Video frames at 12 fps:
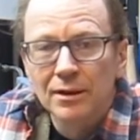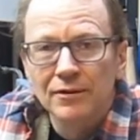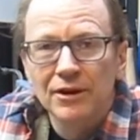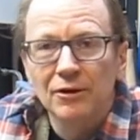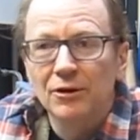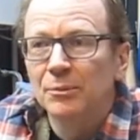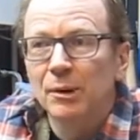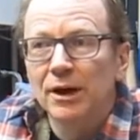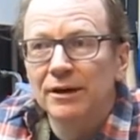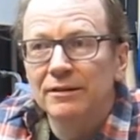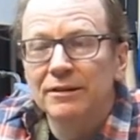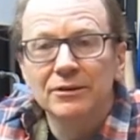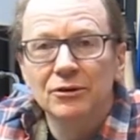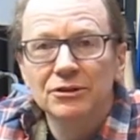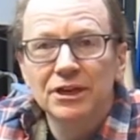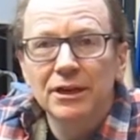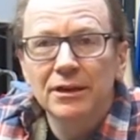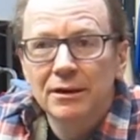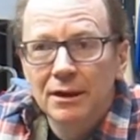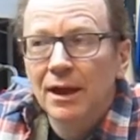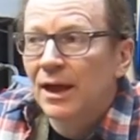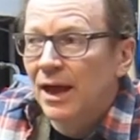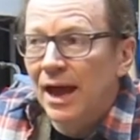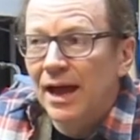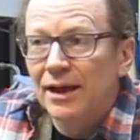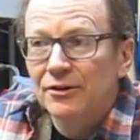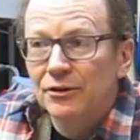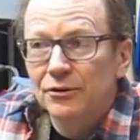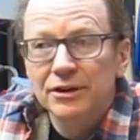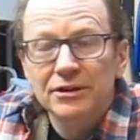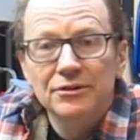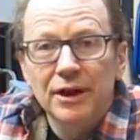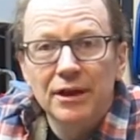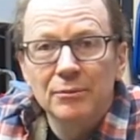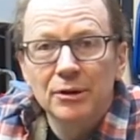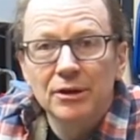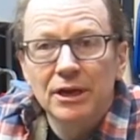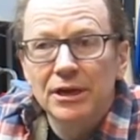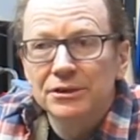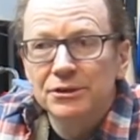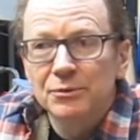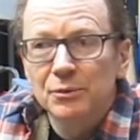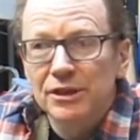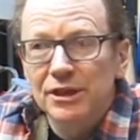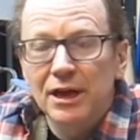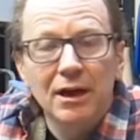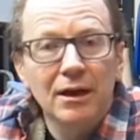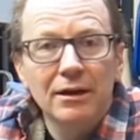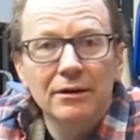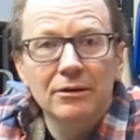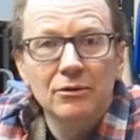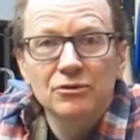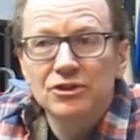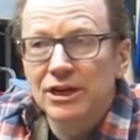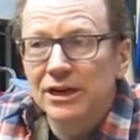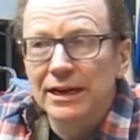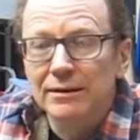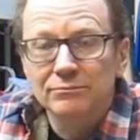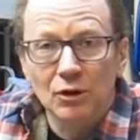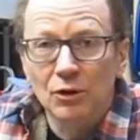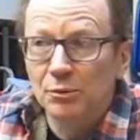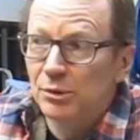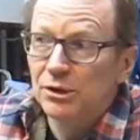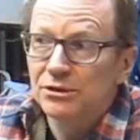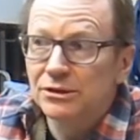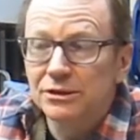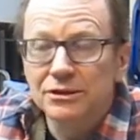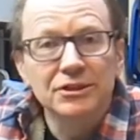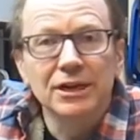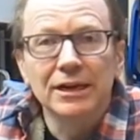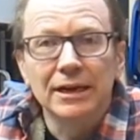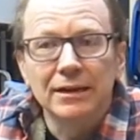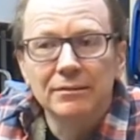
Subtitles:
not going to buy anything dodgy, and you're in direct communication with the guy who's selling it, or the person that's selling it.